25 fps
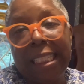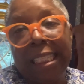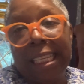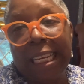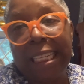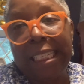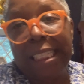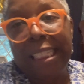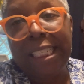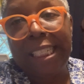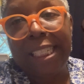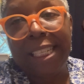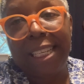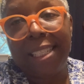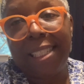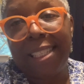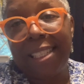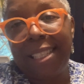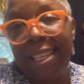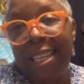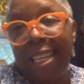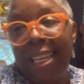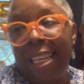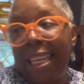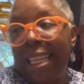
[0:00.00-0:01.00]
I just
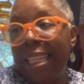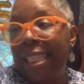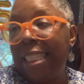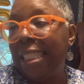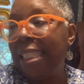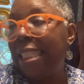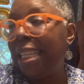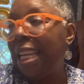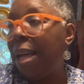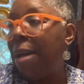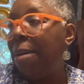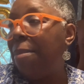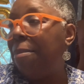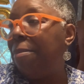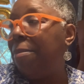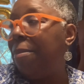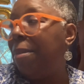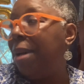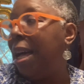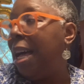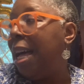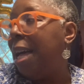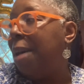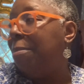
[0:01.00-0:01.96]
needed some